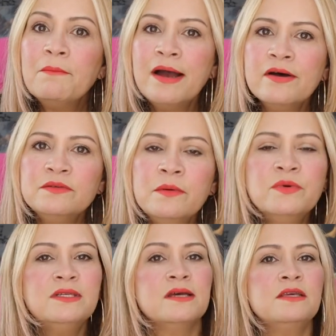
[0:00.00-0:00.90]
My husband
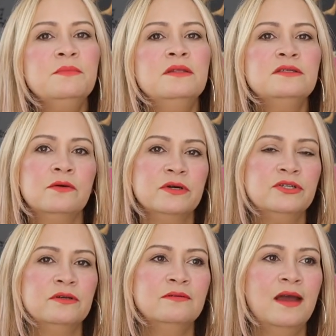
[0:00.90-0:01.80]
was asking me this question,